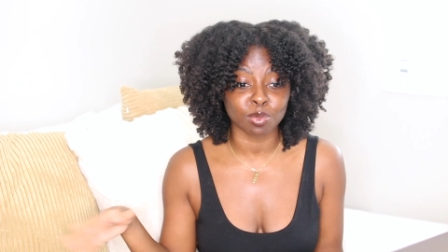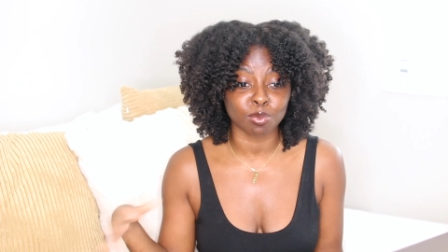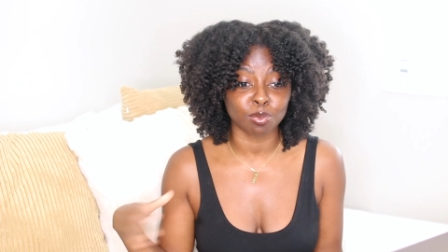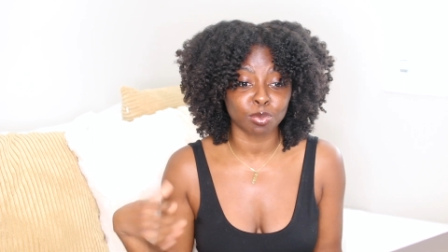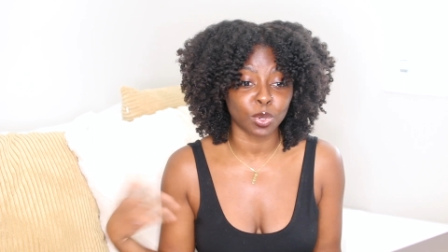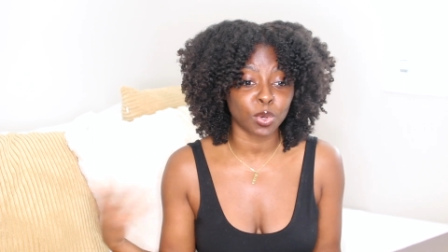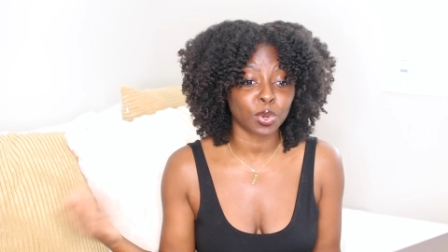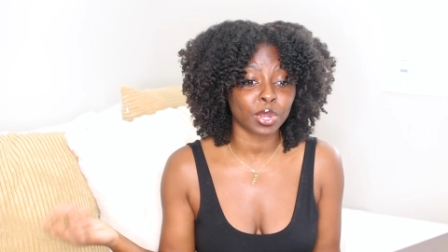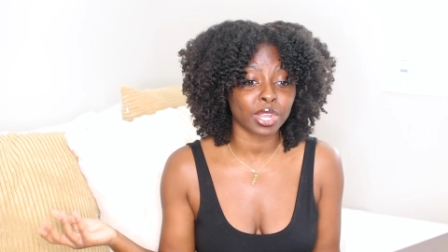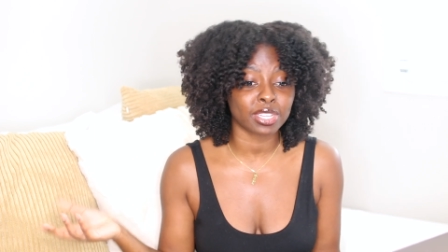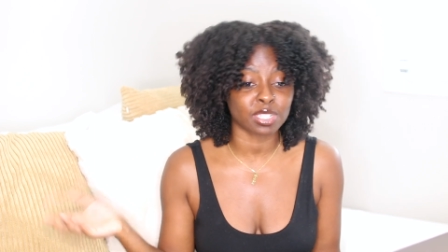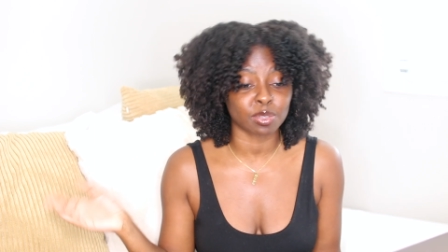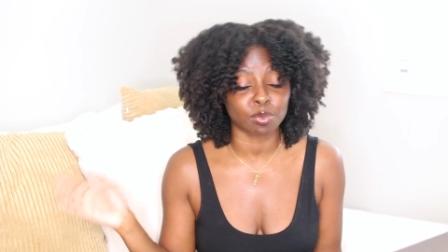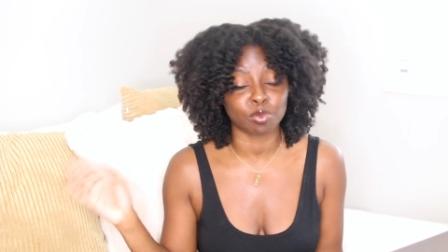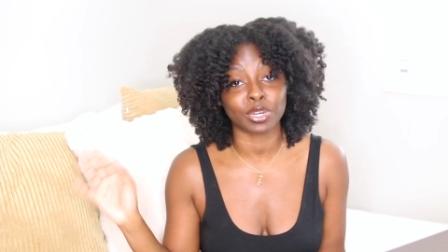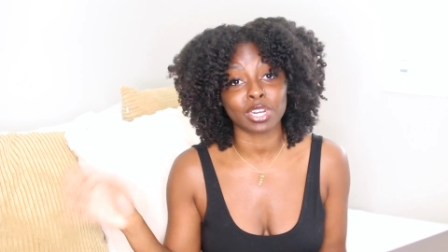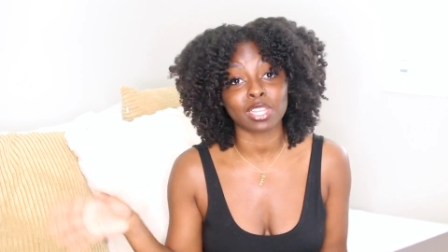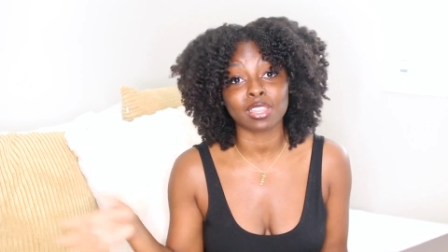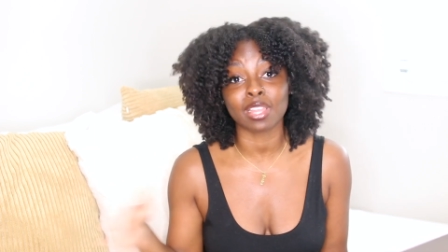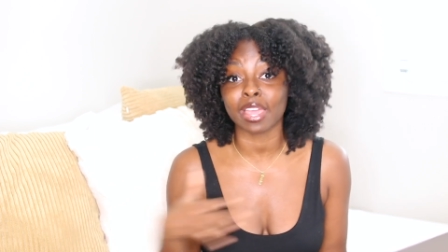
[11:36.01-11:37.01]
and boys
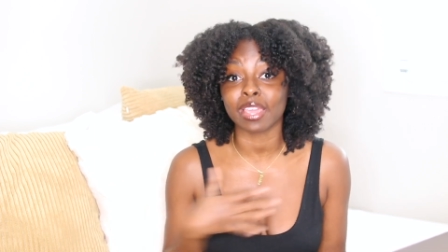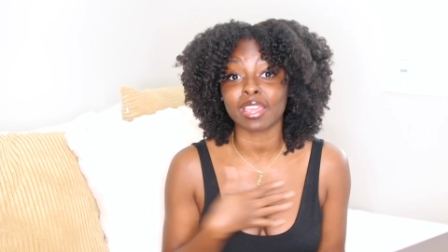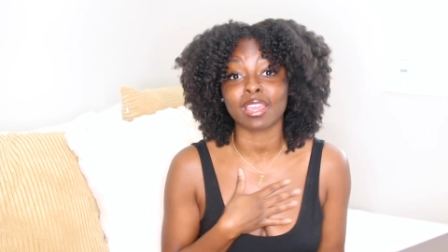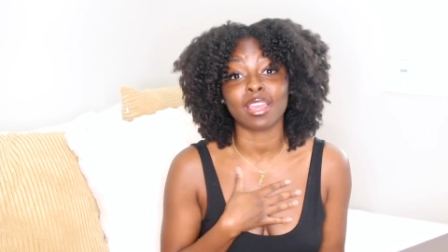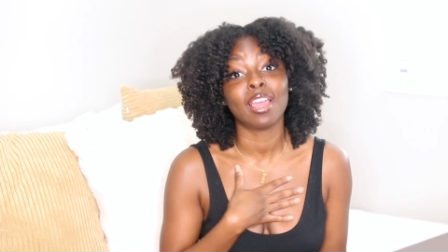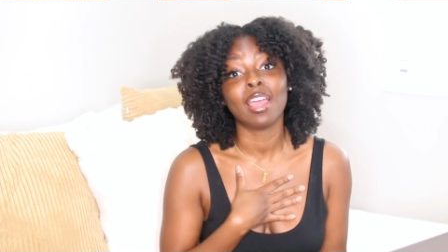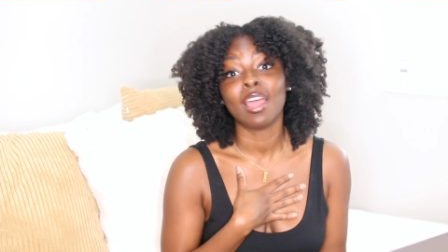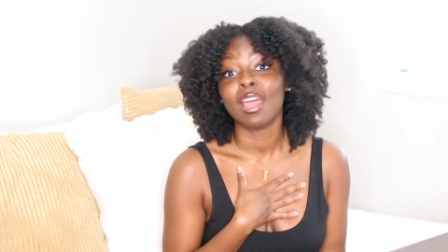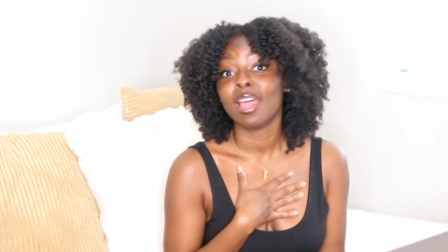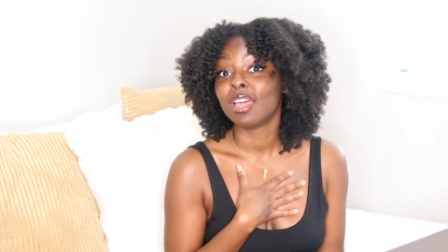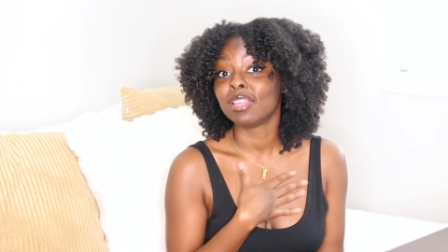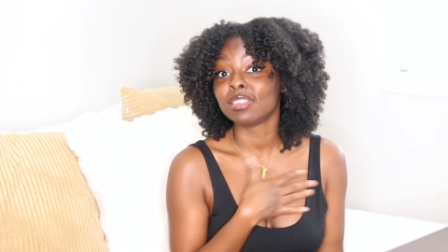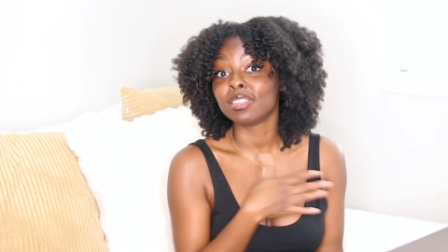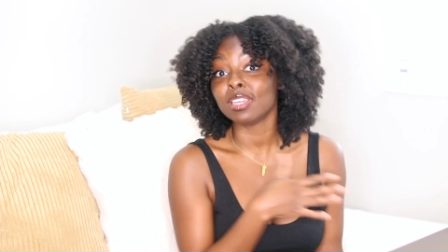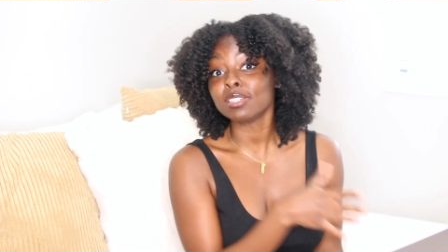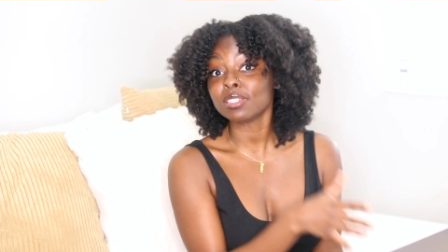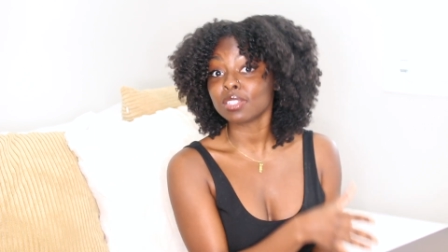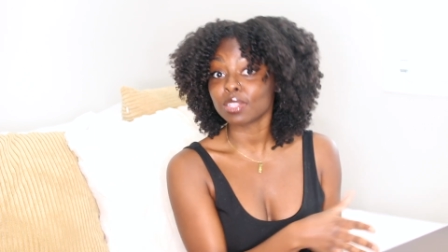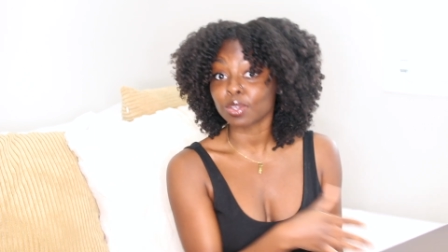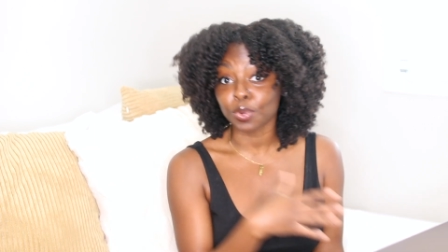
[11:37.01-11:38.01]
and like,
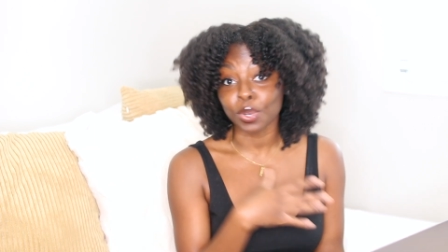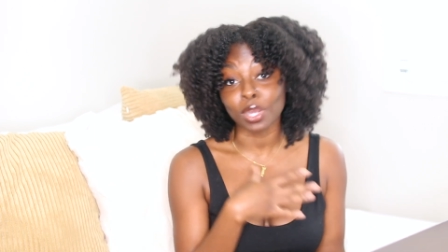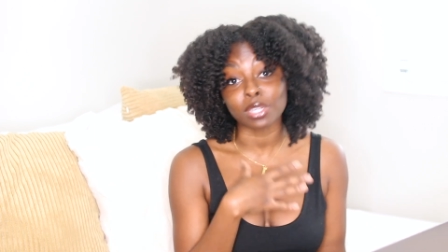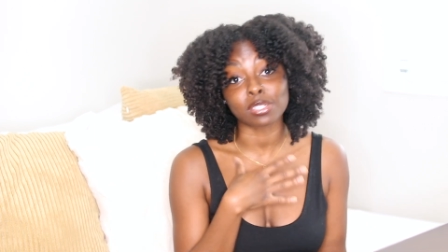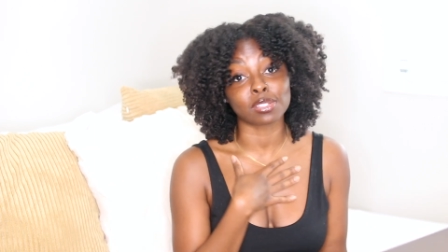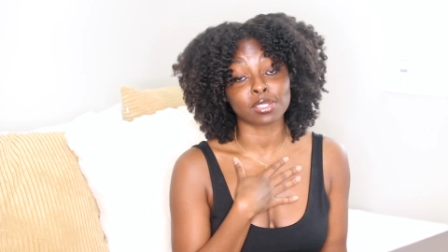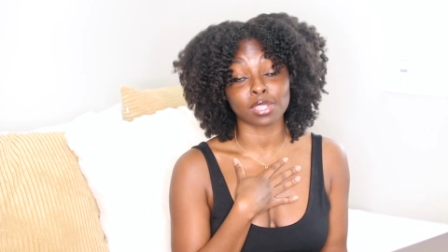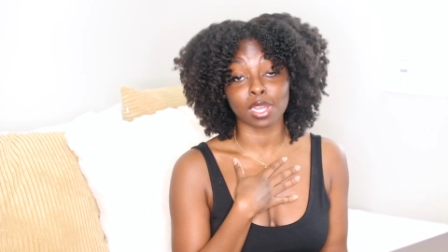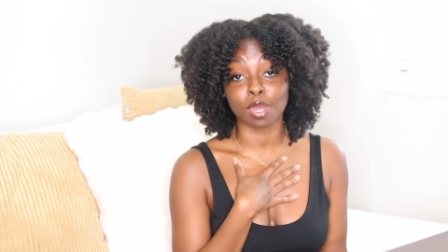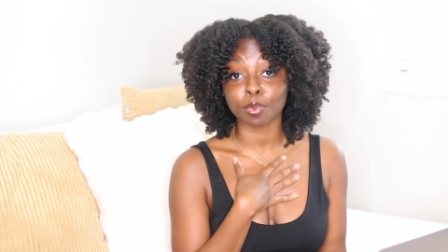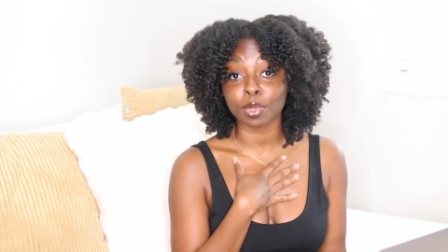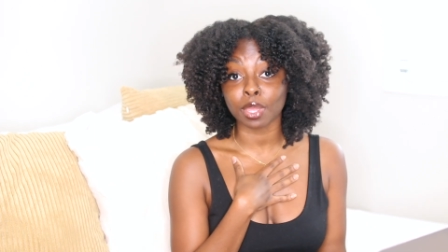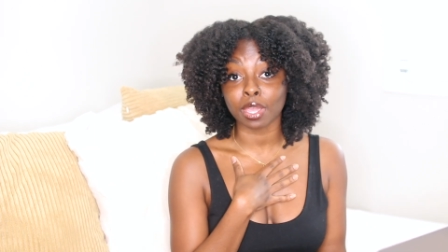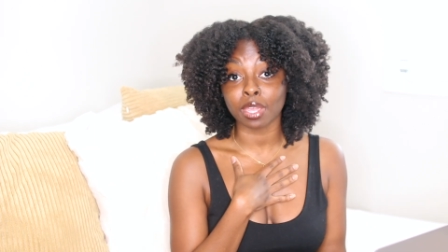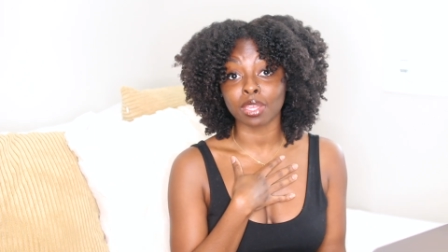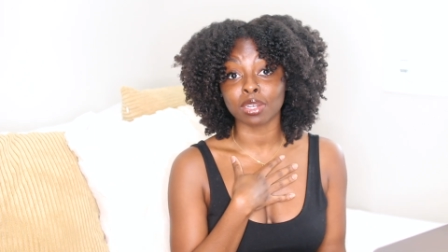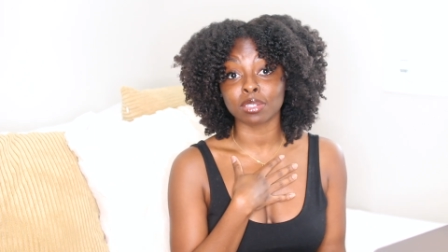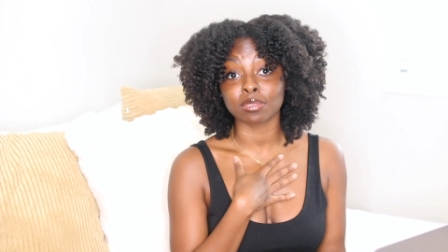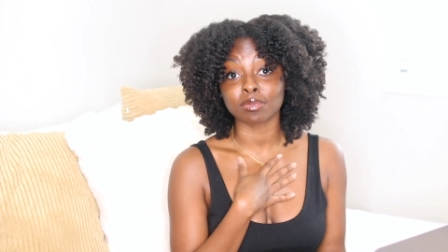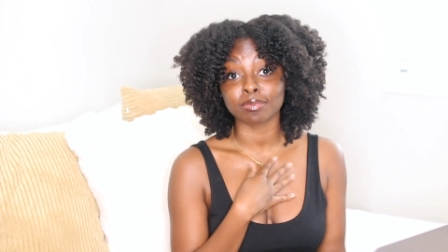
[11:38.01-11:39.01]
these are the questions I'm
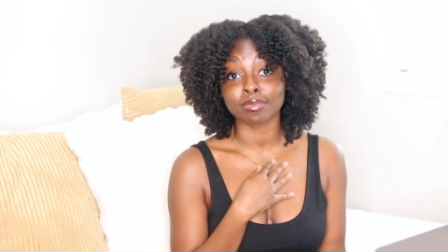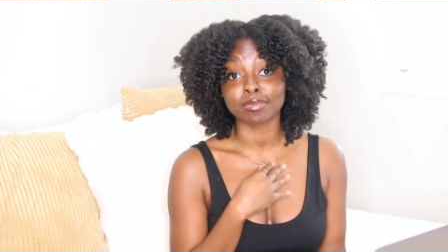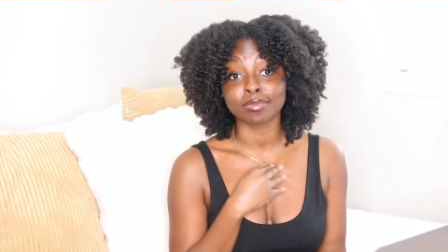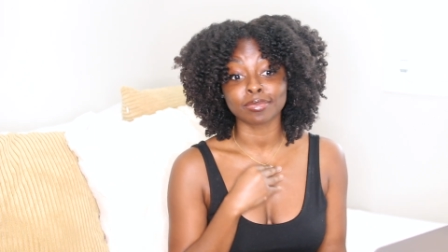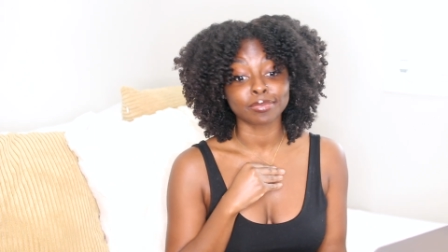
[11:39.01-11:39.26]
getting.